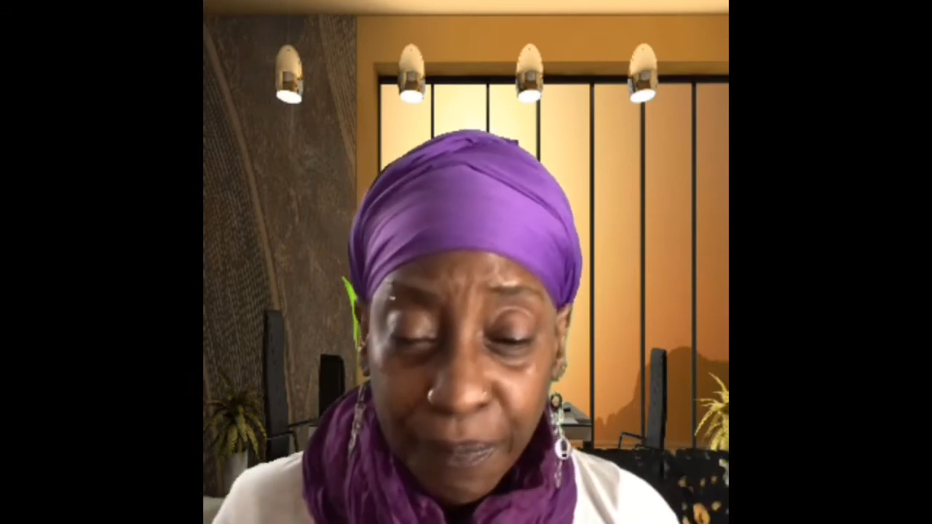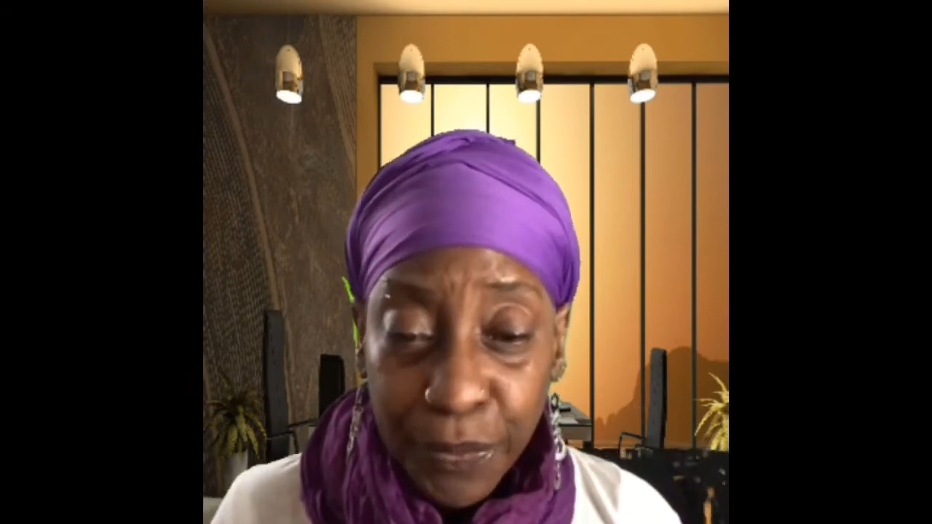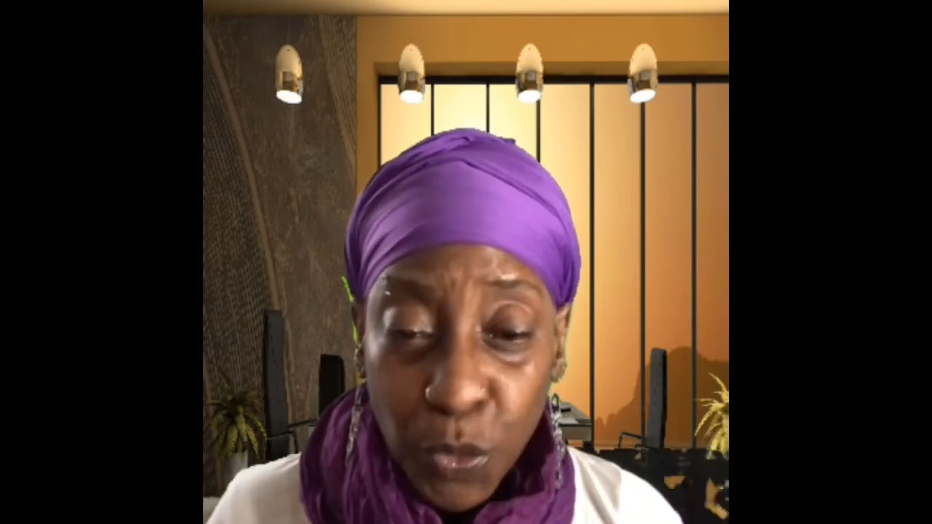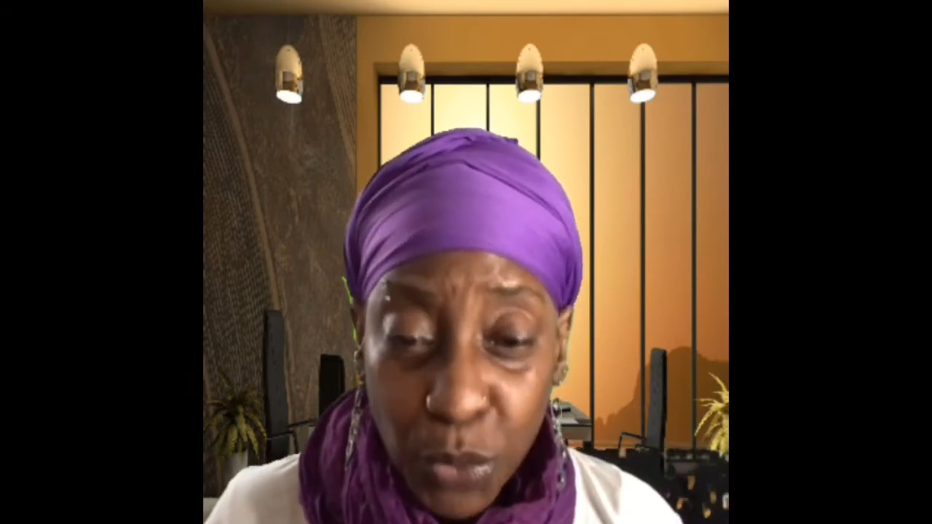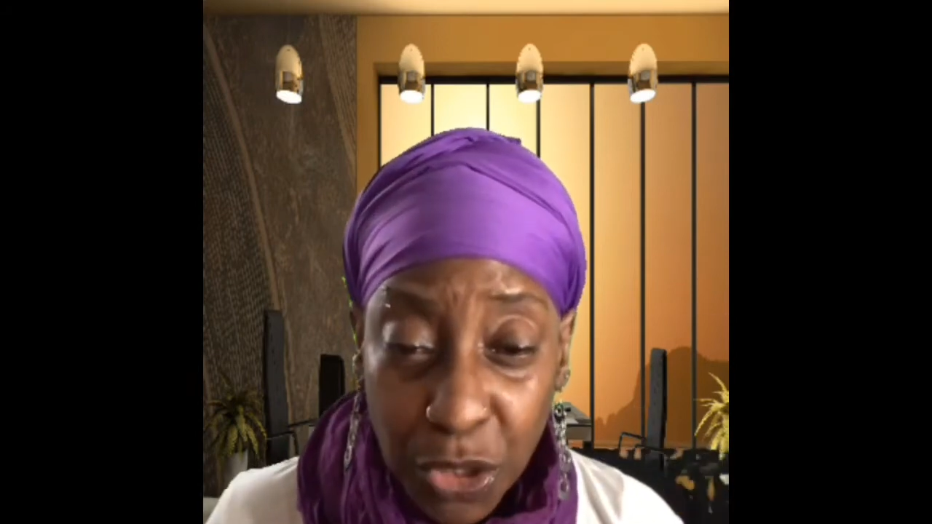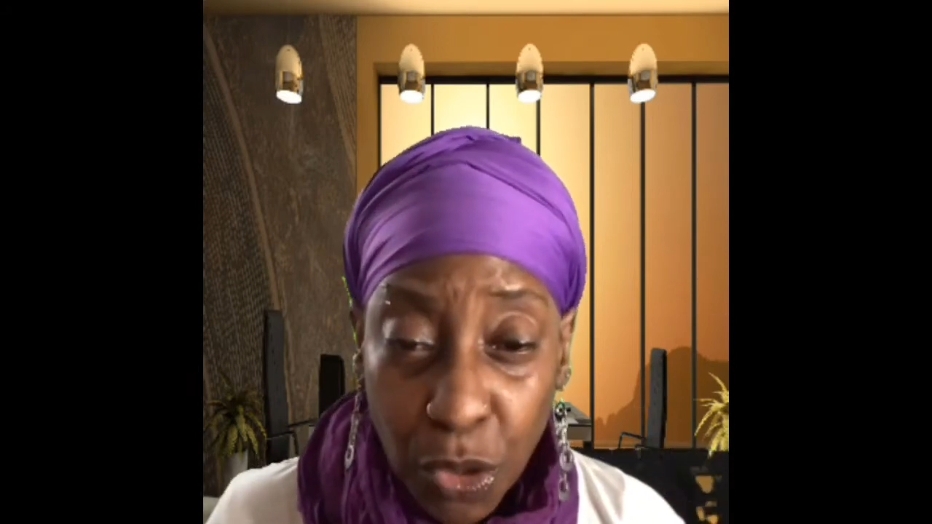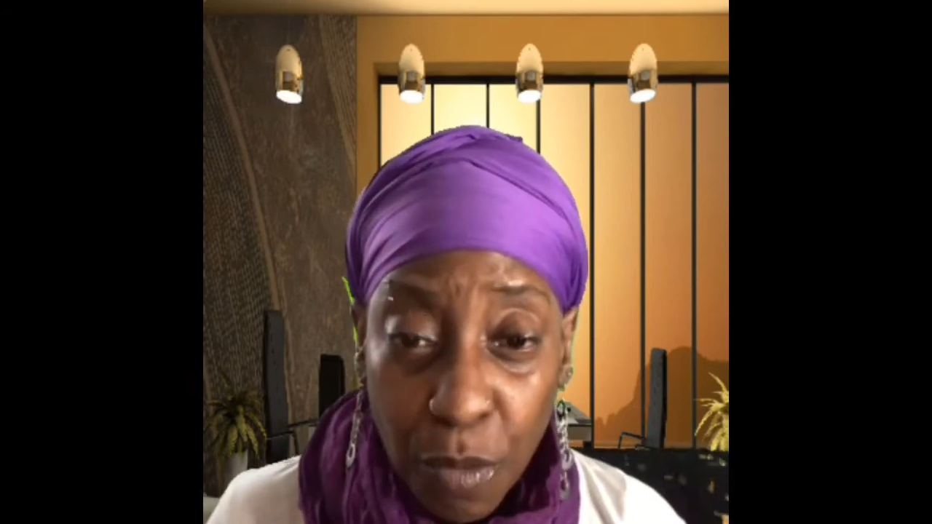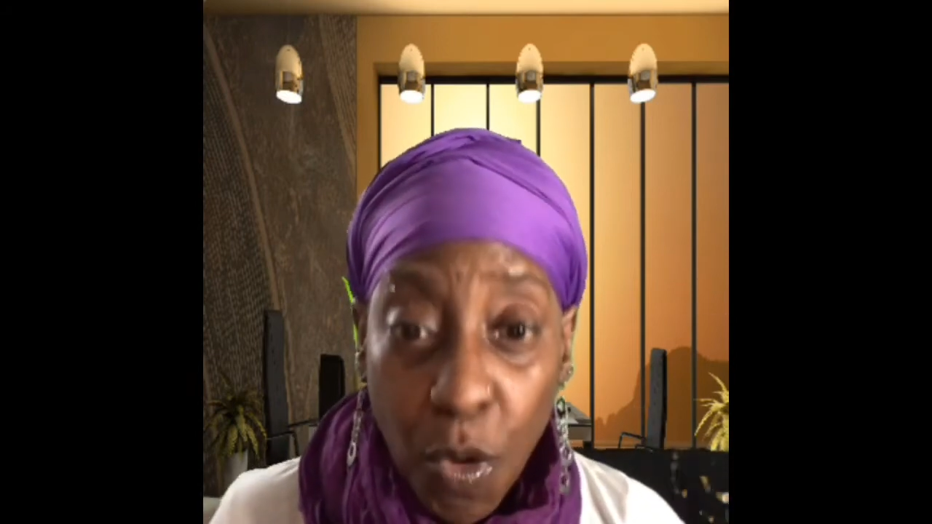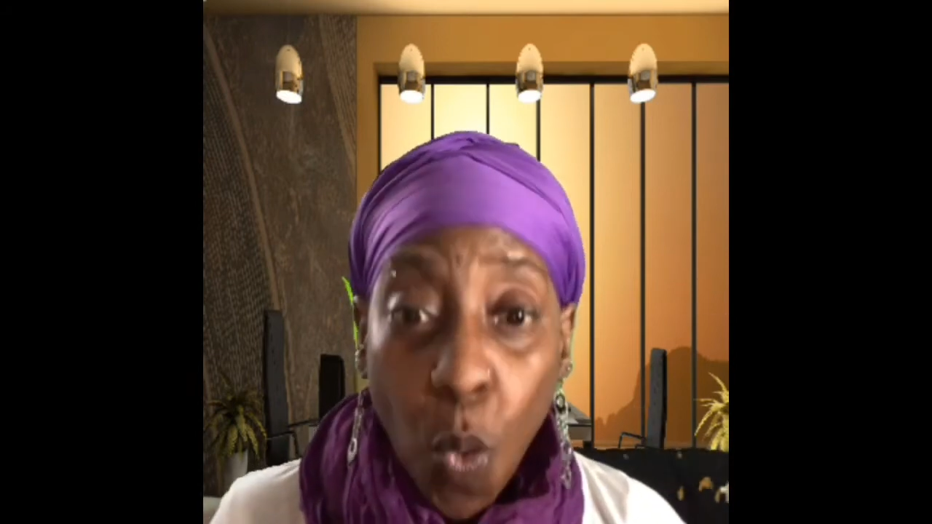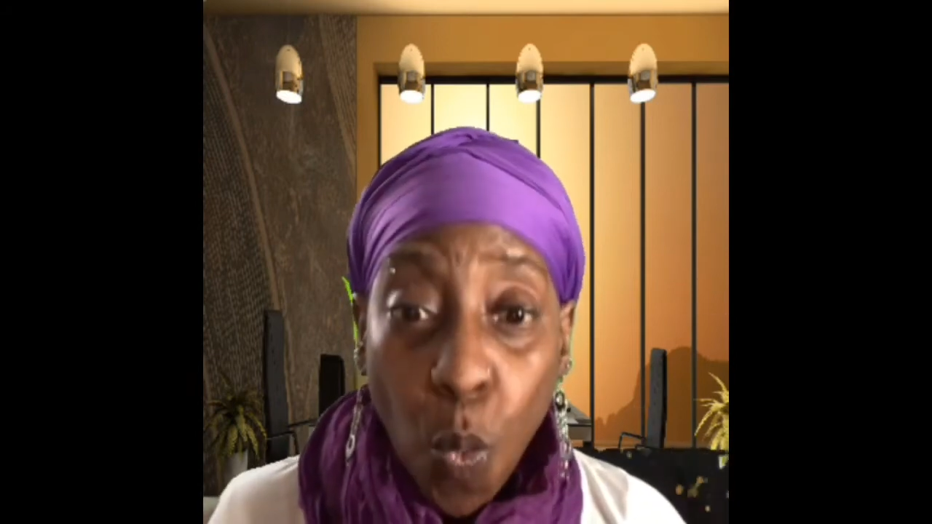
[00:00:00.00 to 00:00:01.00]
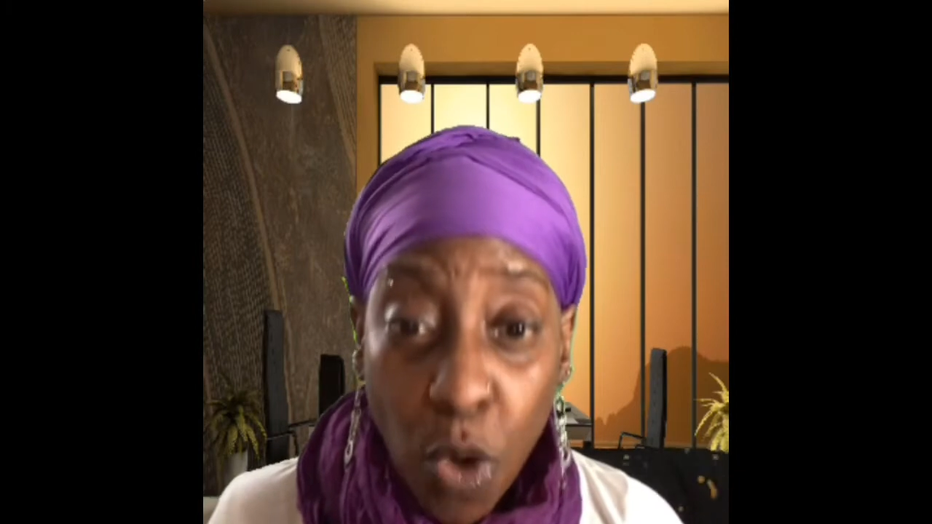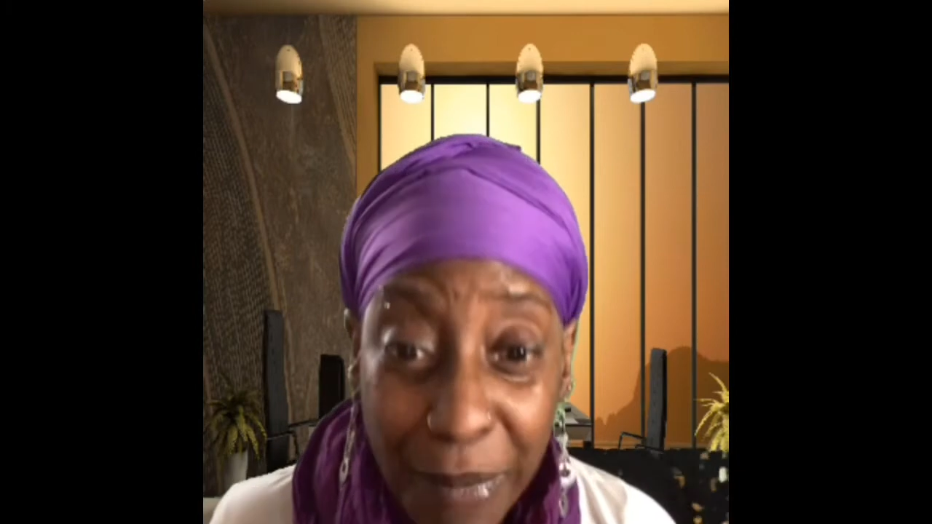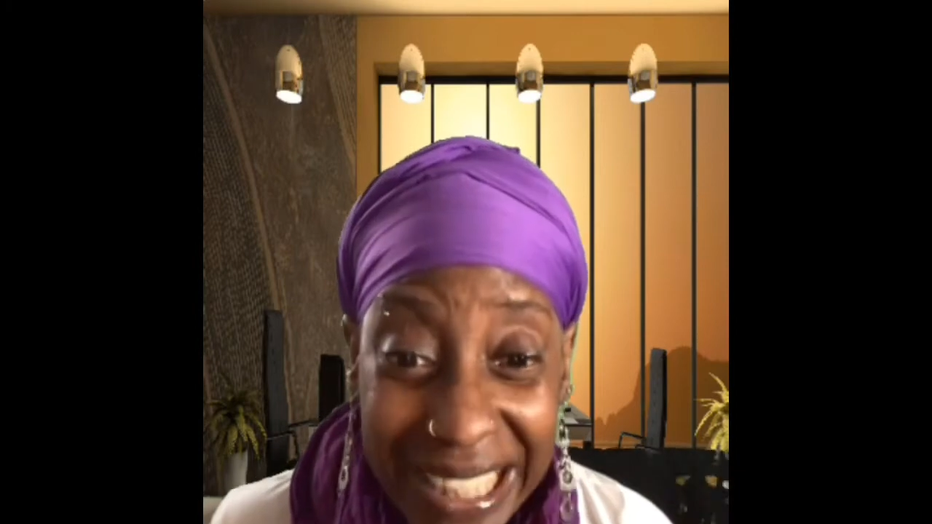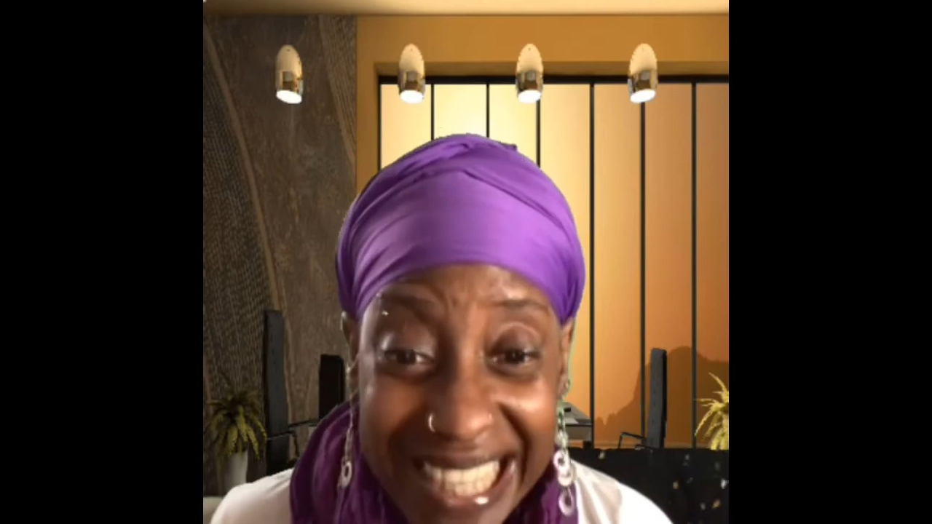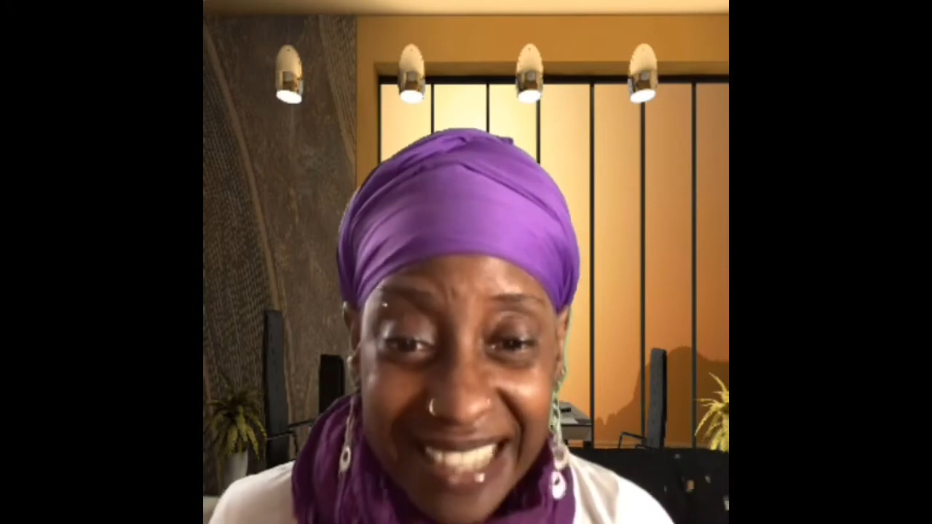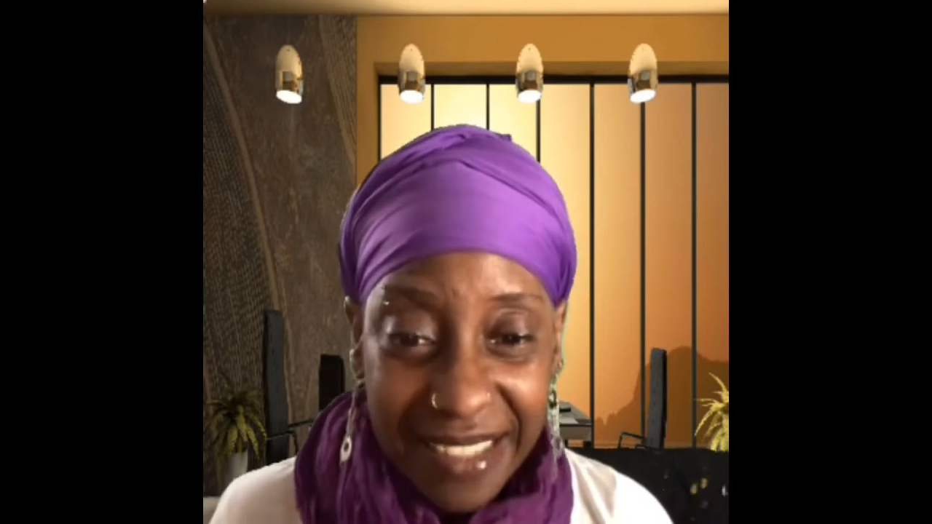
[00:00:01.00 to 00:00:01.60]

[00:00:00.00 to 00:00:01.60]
we term woman.